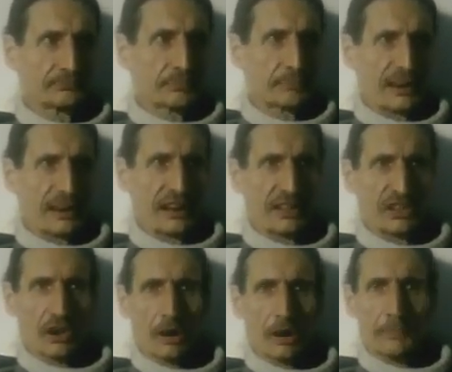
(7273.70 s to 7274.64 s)
bringing in
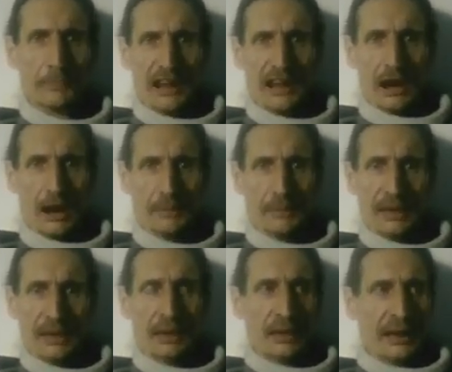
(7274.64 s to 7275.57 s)
the European
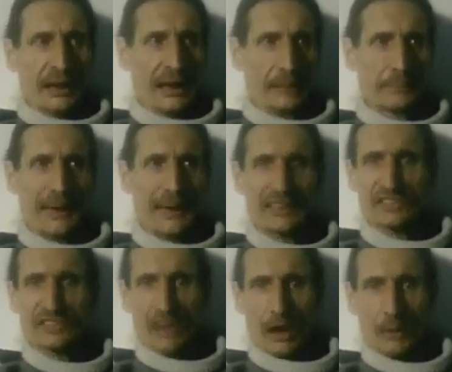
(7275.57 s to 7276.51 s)
Army and
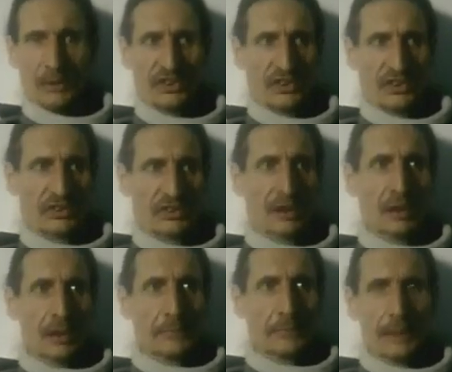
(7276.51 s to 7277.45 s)
PESCO, which is
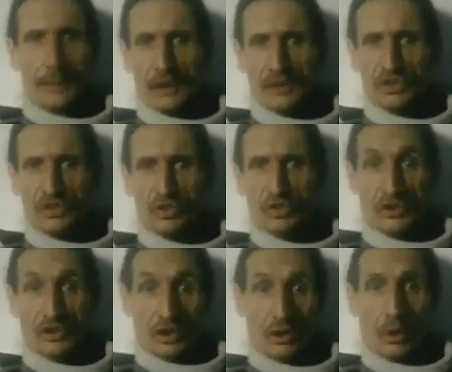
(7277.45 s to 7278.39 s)
Permanent
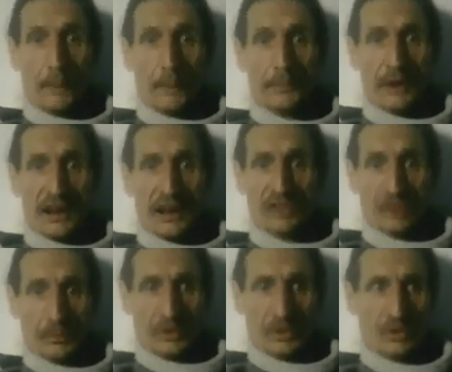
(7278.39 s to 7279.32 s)
Structured
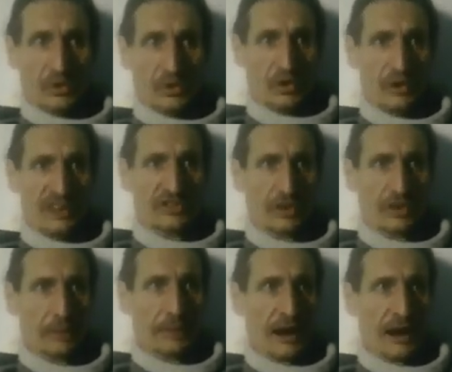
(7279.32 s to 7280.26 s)
Cooperation, which was agreed
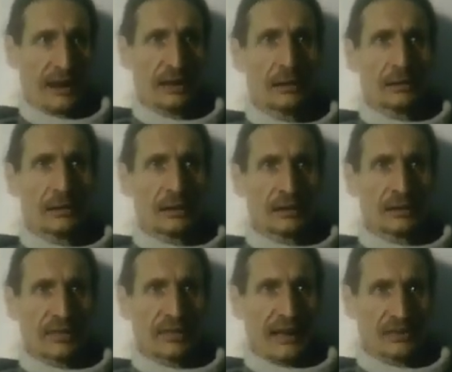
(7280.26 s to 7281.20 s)
to by
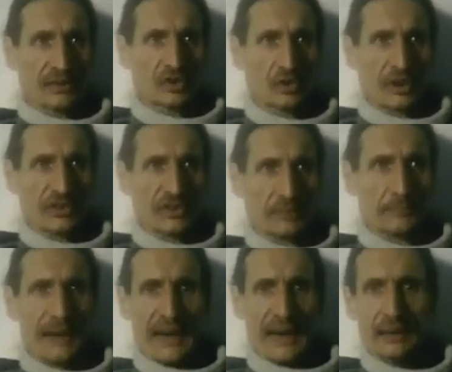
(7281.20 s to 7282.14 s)
that treason
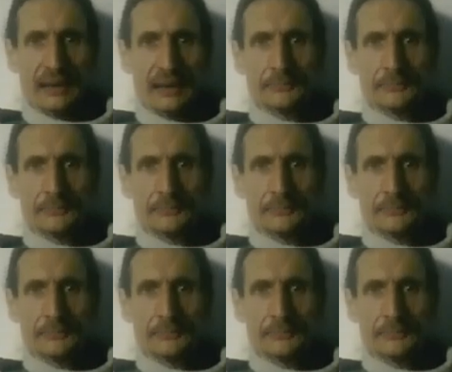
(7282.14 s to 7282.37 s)
May.